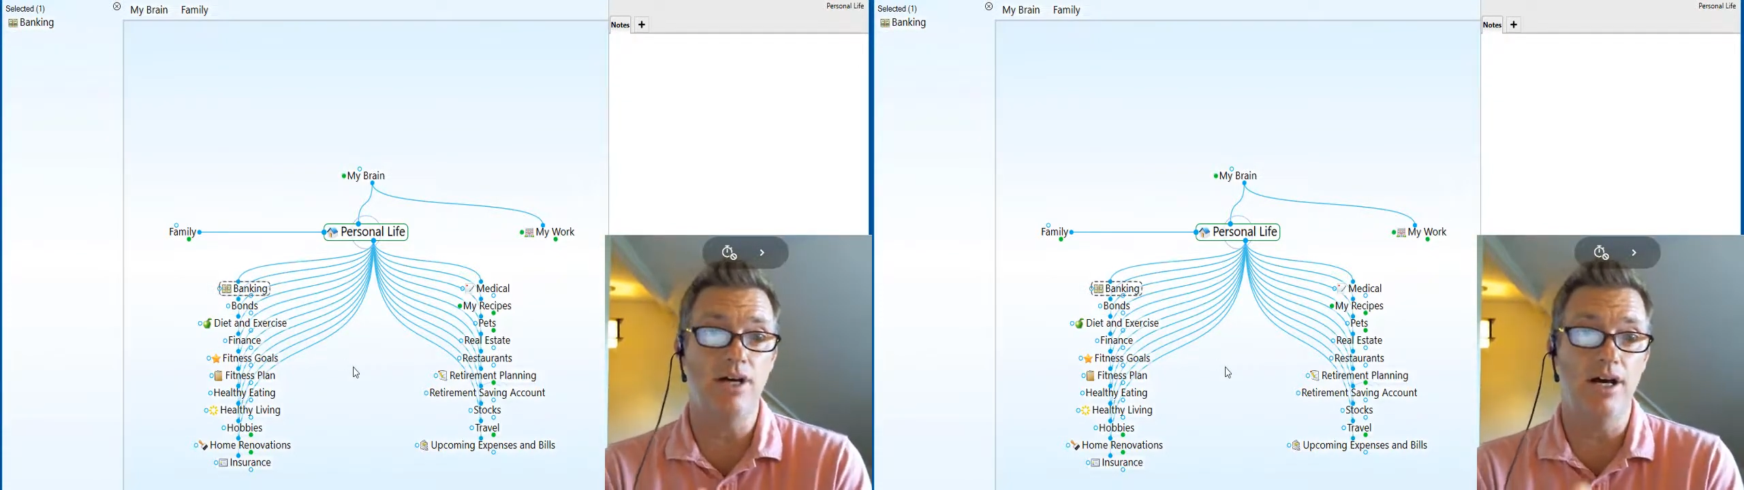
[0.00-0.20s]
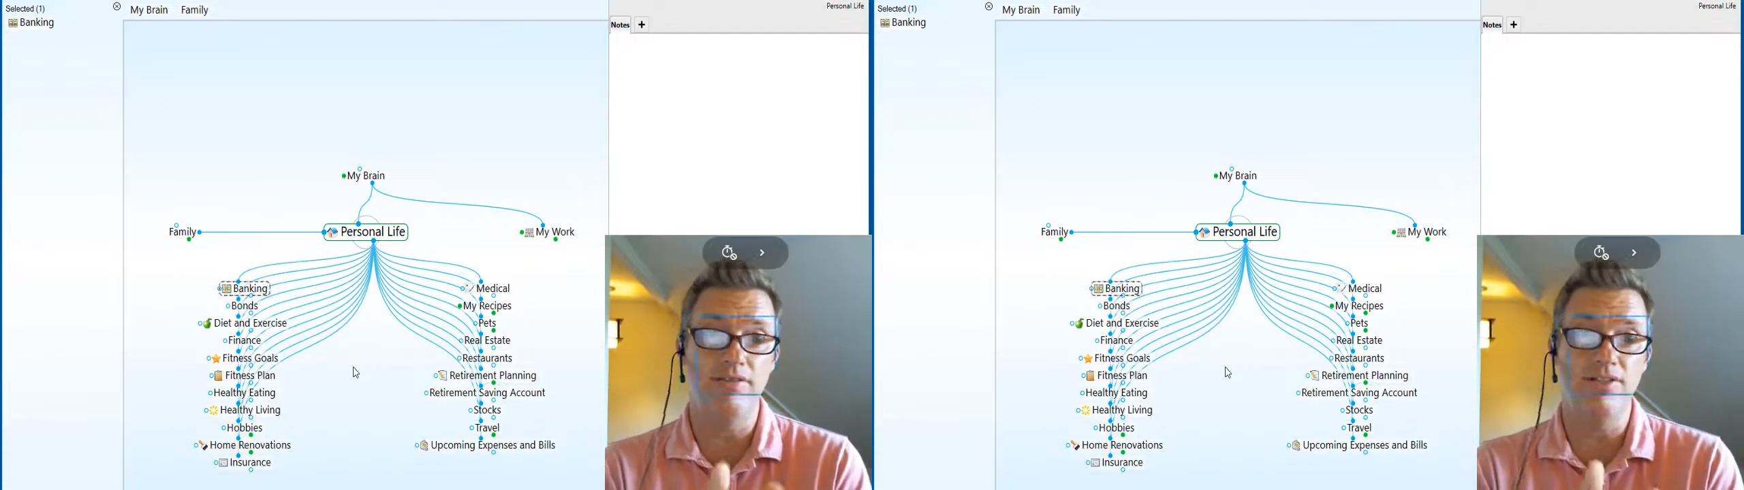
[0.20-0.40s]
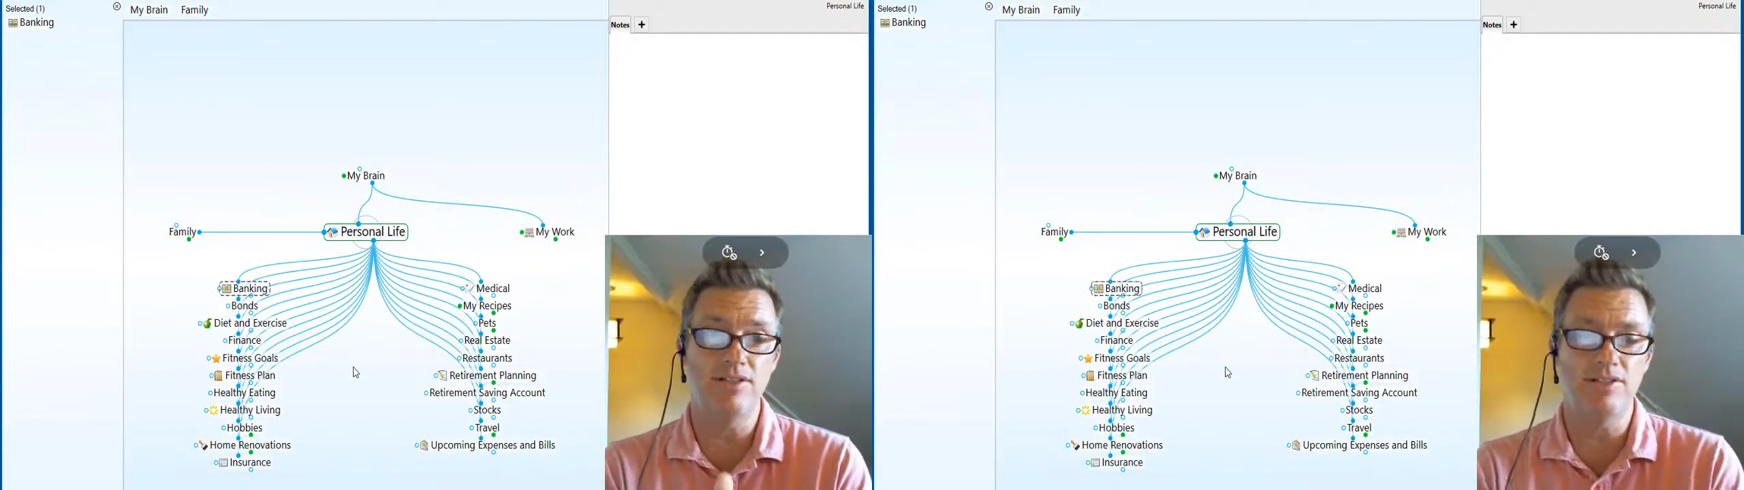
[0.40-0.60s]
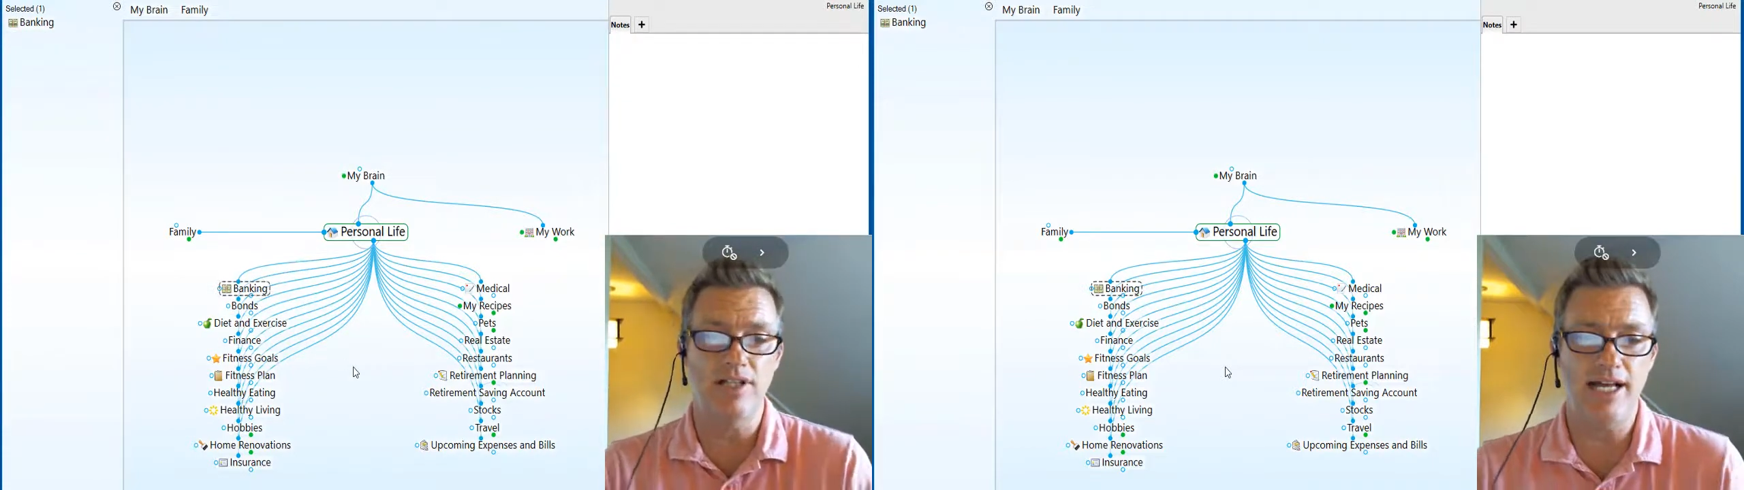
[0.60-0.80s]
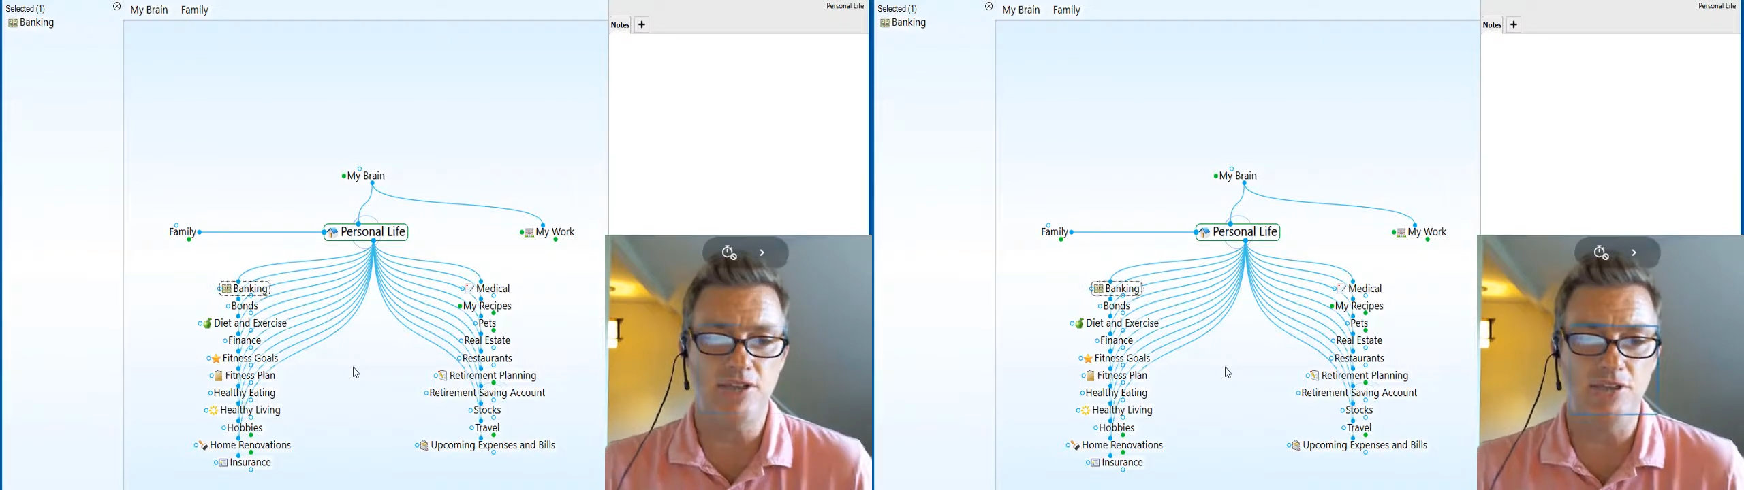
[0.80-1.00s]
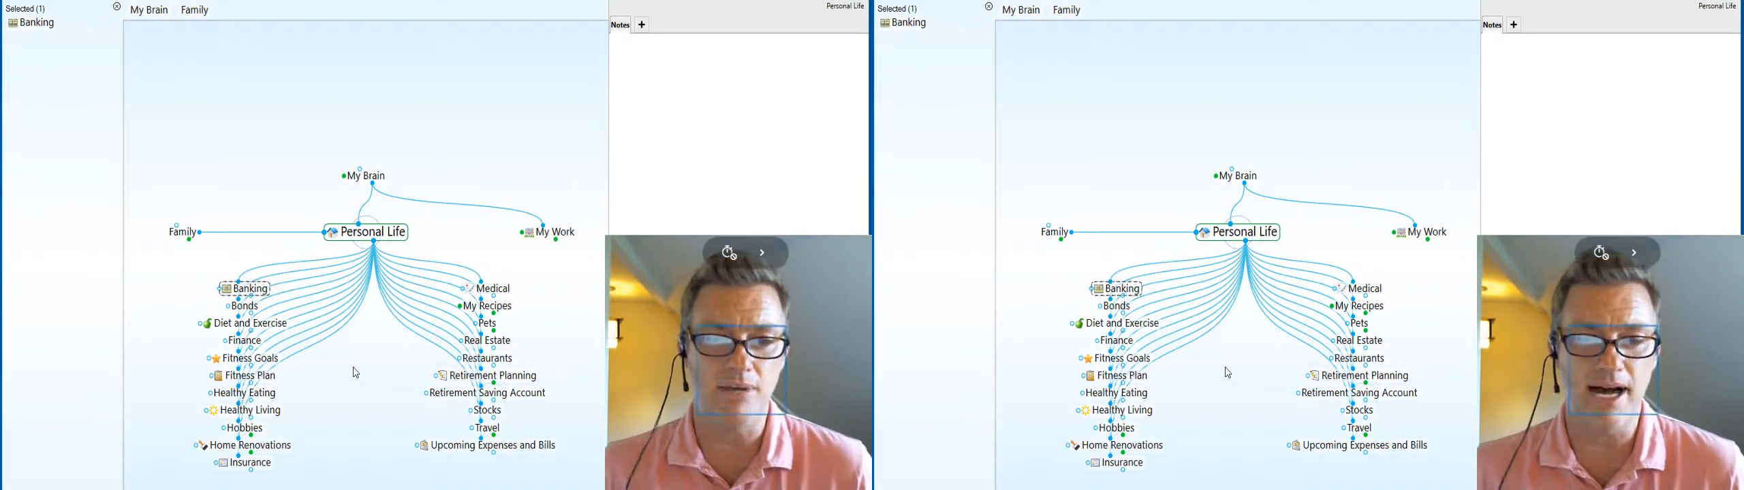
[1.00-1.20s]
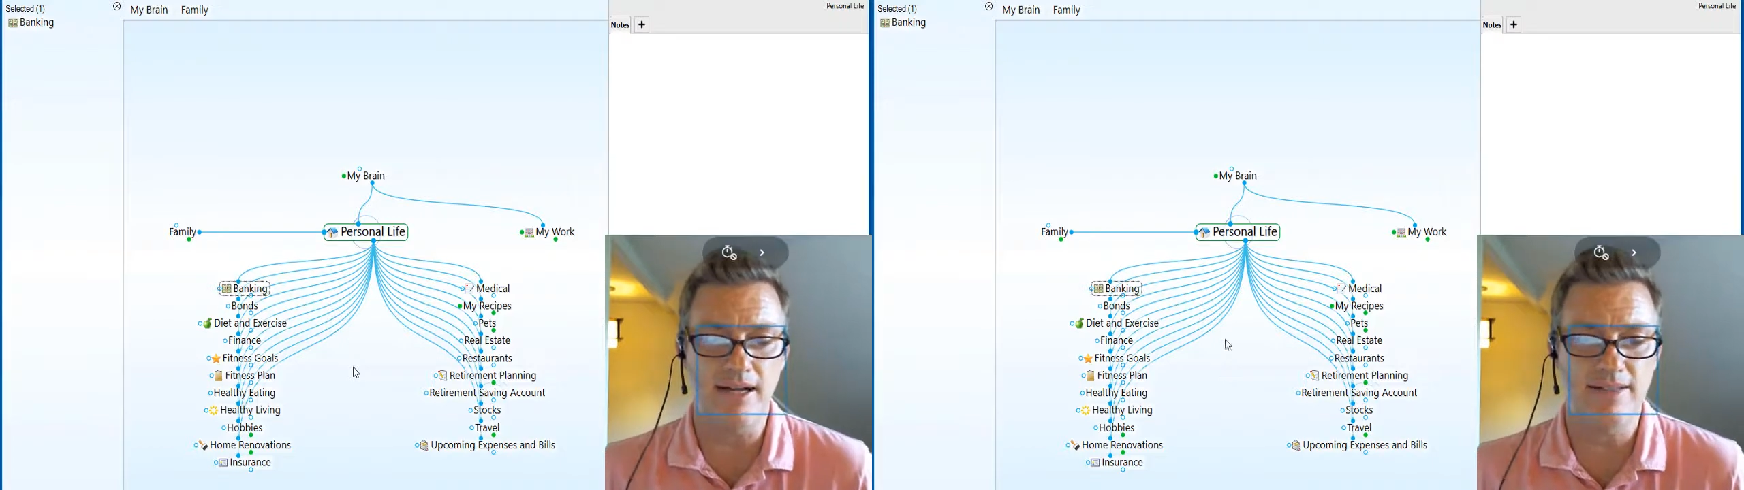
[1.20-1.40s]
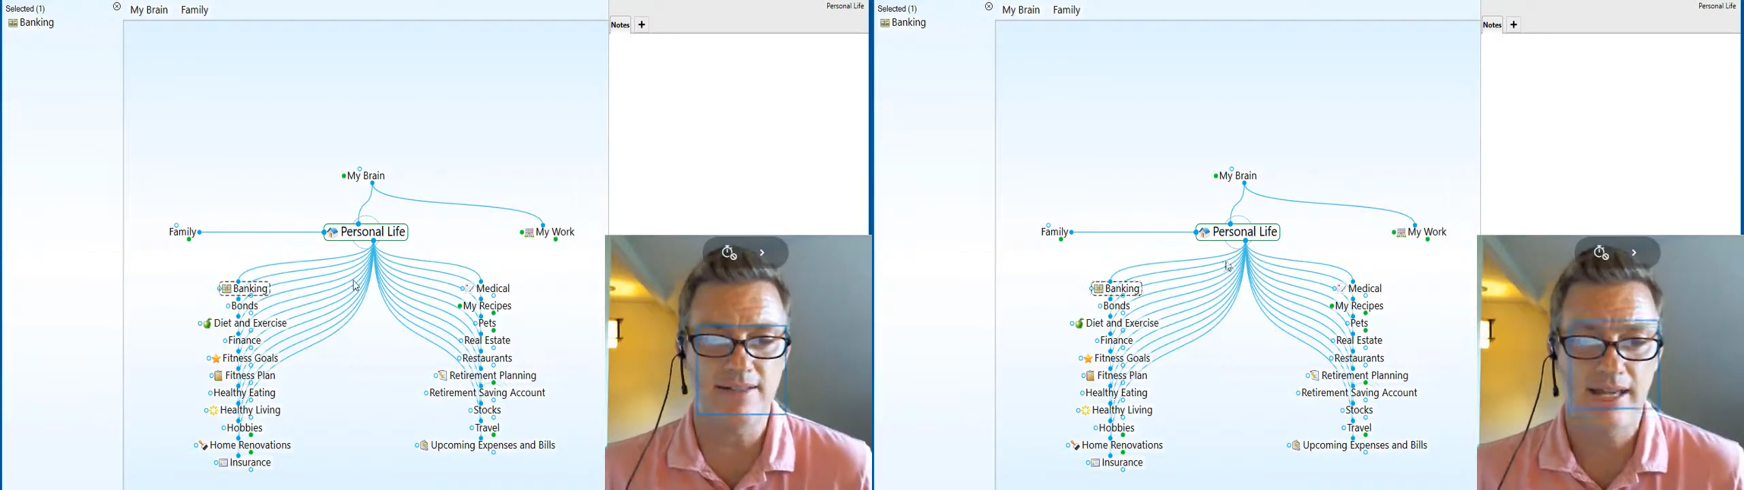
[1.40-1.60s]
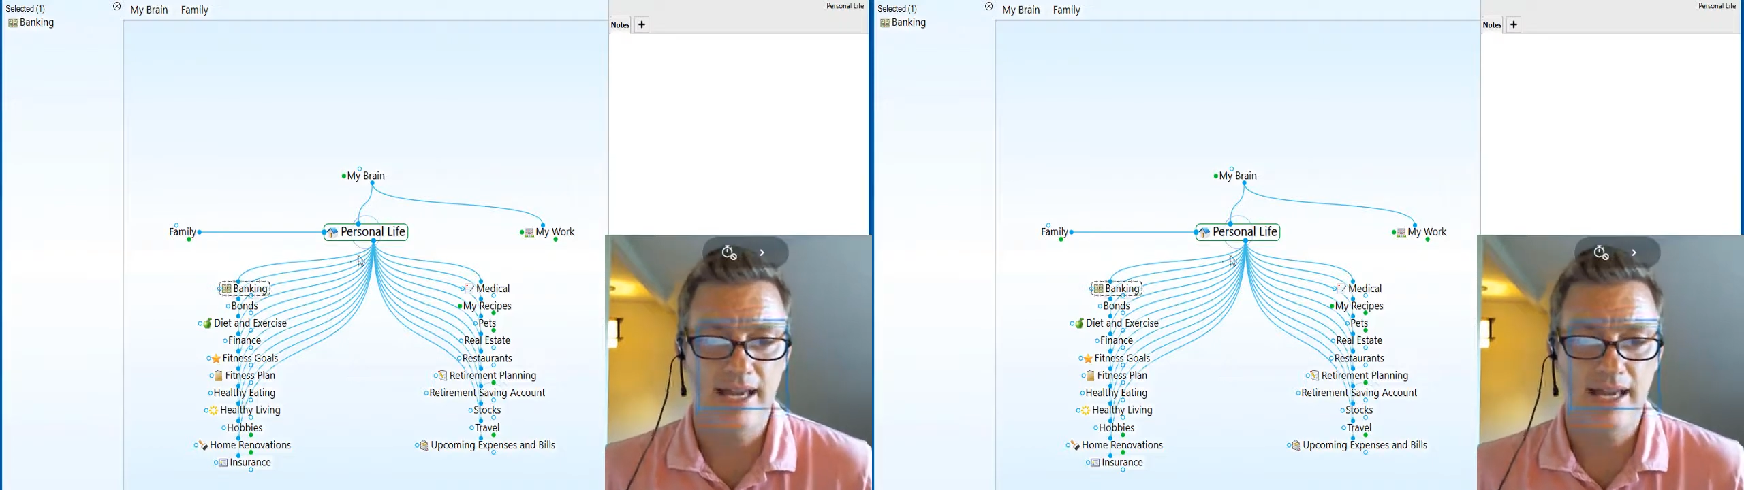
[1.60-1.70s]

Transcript: of the selection box.